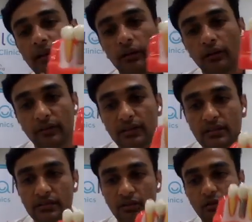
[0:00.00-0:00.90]
Now, if this
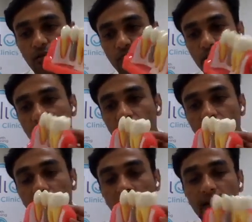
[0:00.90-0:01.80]
is the tooth,
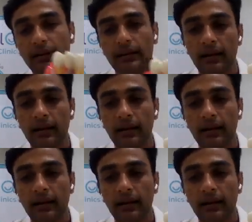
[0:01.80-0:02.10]
right?